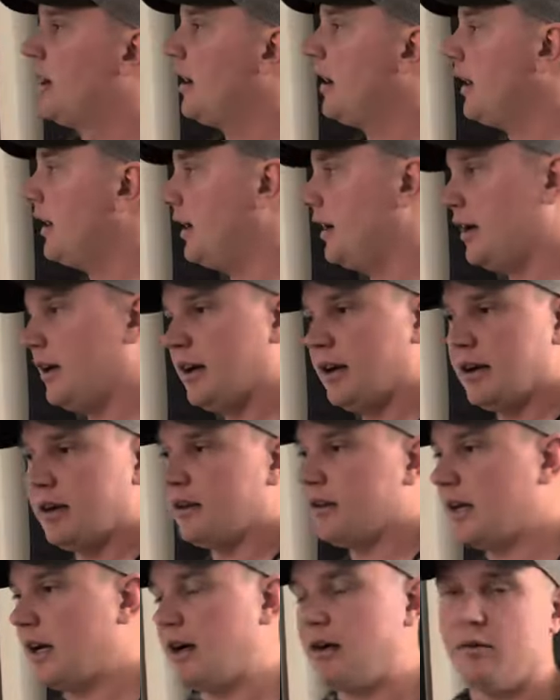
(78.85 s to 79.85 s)
And
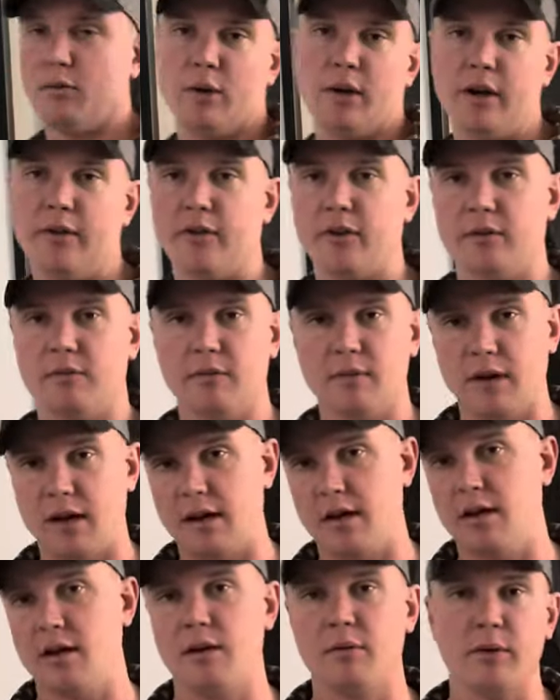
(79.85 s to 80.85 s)
yeah, whatever.
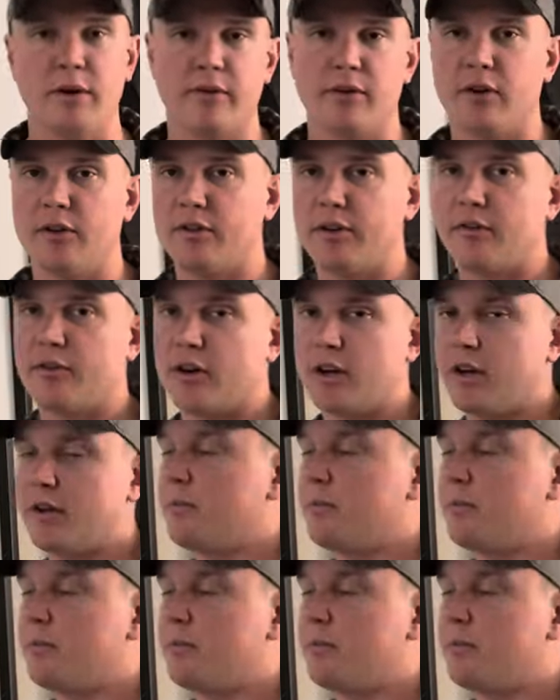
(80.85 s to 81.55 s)
Uh, whatever else I forgot to